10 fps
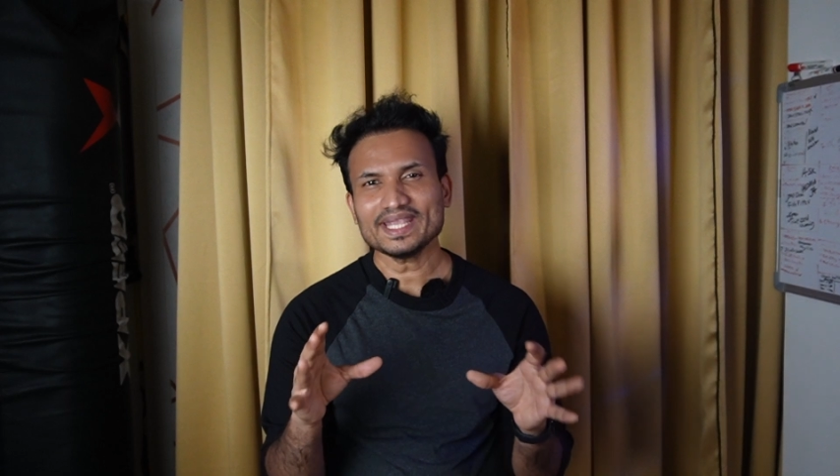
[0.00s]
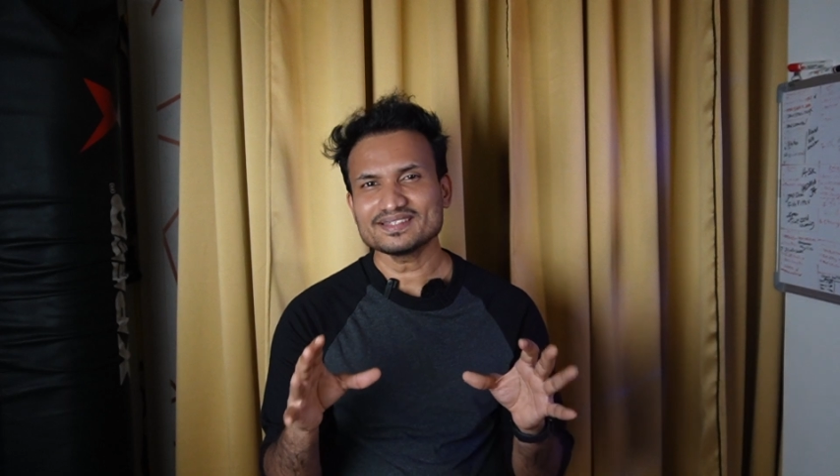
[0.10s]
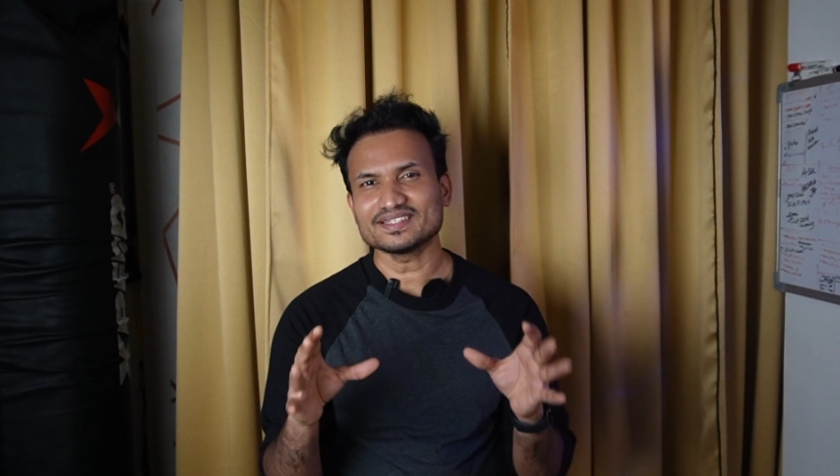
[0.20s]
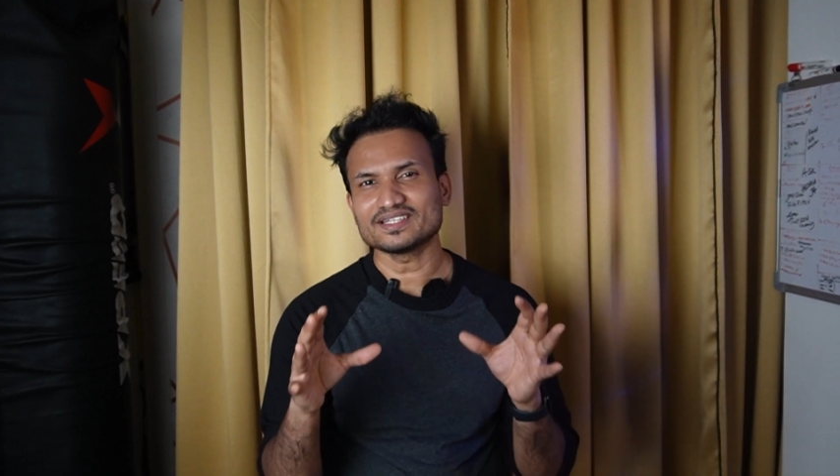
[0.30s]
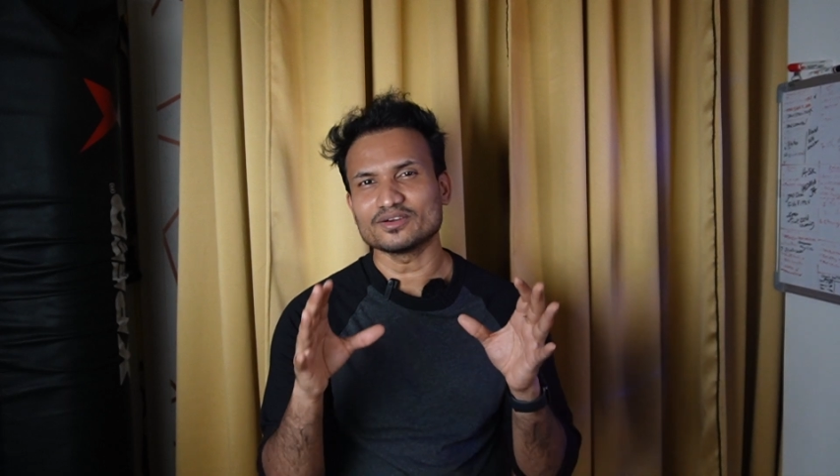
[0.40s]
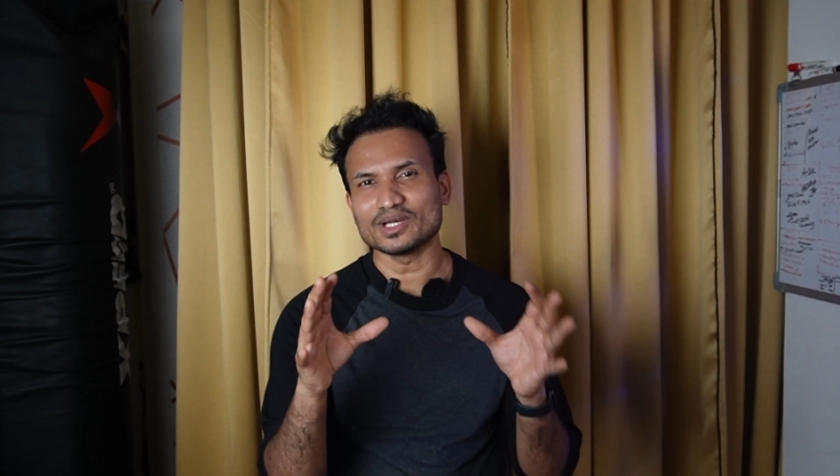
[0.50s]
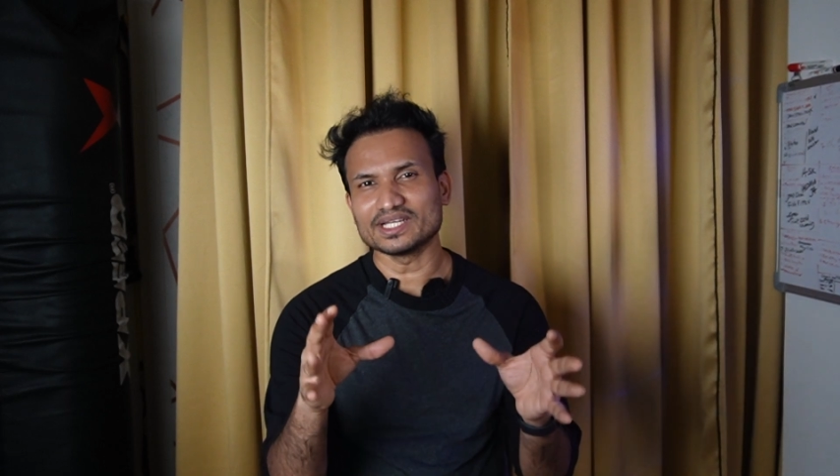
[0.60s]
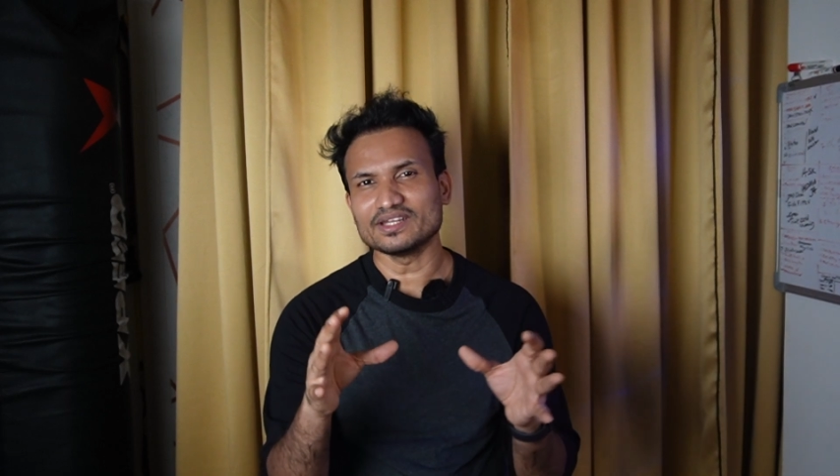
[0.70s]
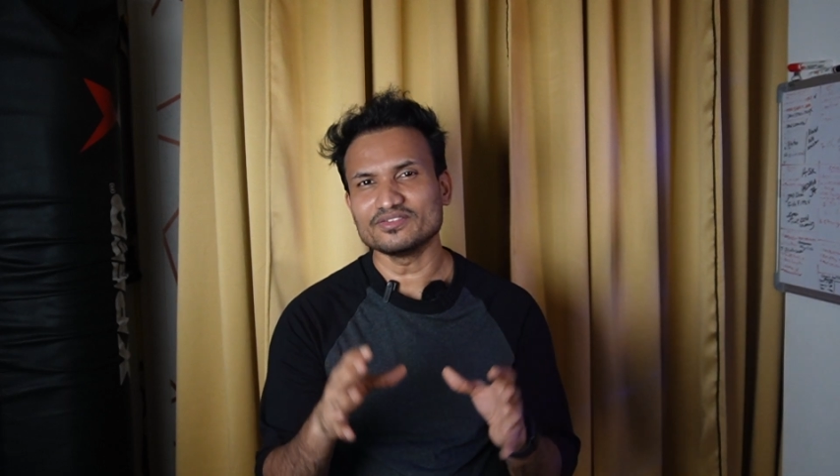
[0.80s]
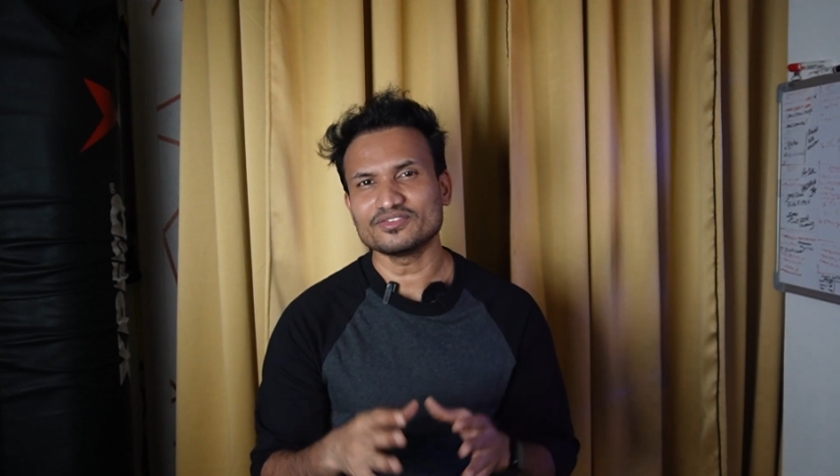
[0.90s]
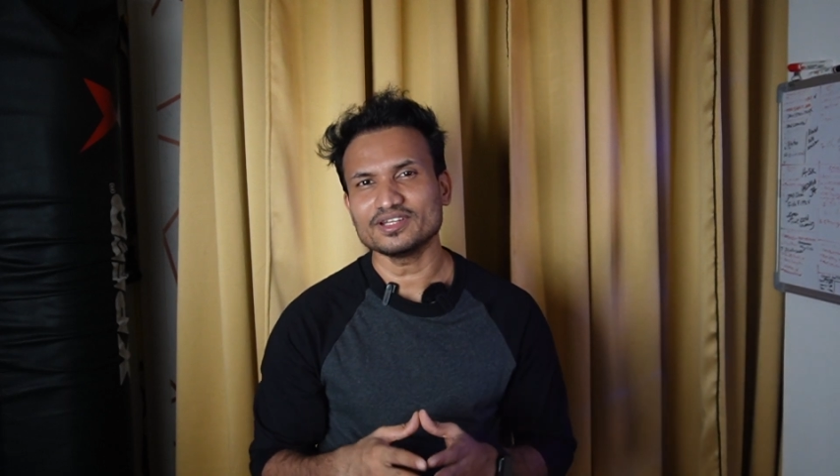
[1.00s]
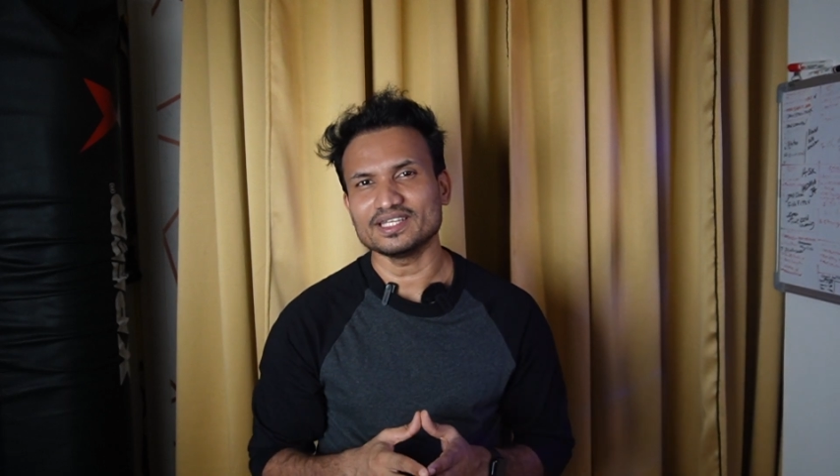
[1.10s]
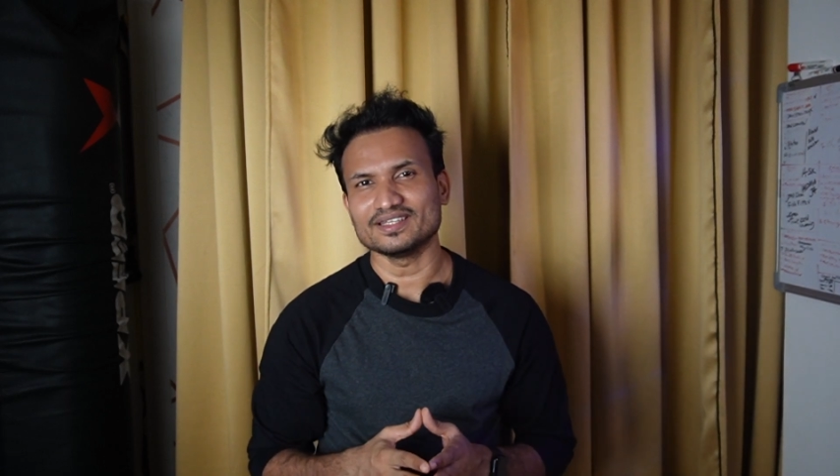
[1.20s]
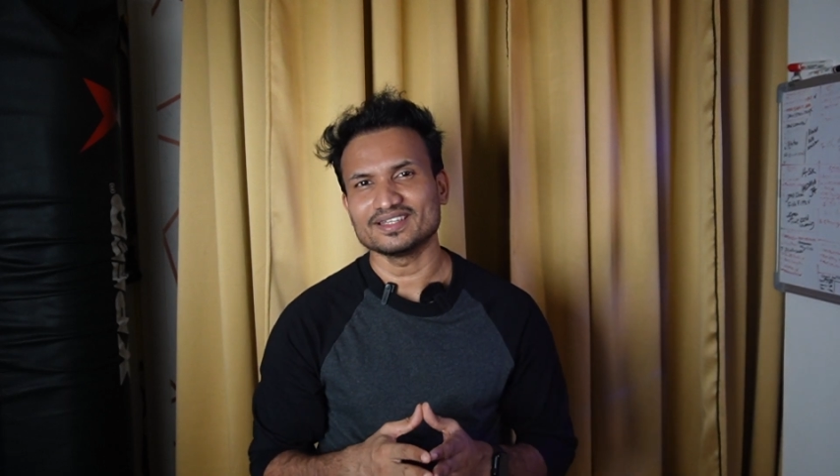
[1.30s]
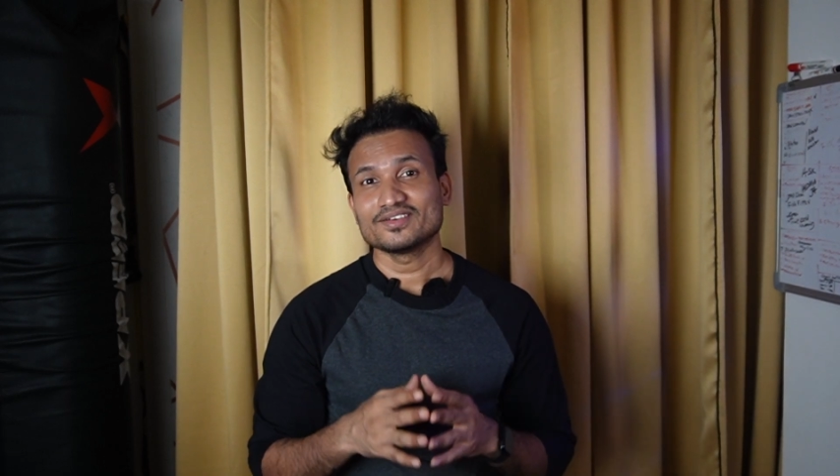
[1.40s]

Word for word: is it currently free?